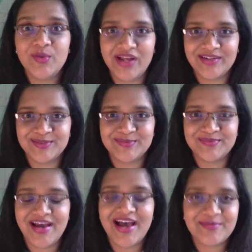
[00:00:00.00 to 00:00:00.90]
and welcome.
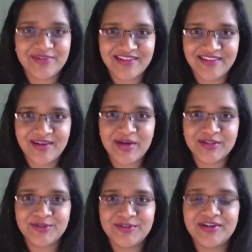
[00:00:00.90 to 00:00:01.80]
I'm Radha
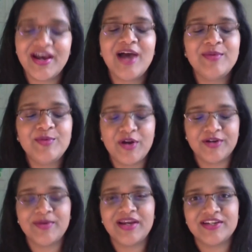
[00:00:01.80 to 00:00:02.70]
Mathur. I'm a
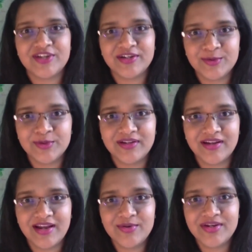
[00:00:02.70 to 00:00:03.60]
product manager at Google
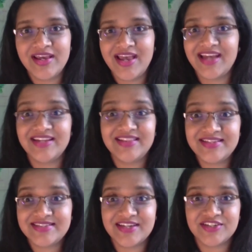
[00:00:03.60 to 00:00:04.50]
Cloud, and in this
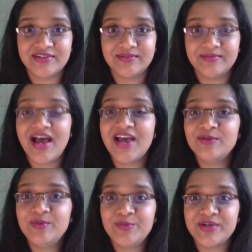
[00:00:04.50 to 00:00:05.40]
session, I will
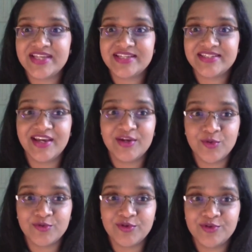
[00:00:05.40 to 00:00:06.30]
be presenting an
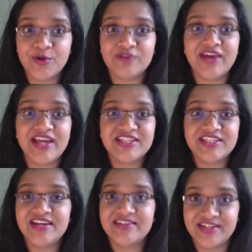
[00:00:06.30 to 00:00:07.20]
overview of HA
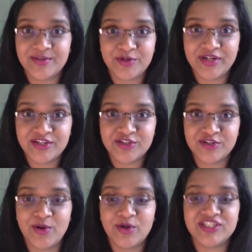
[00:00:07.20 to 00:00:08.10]
and data protection
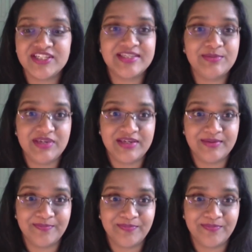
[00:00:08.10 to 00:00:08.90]
on GCP.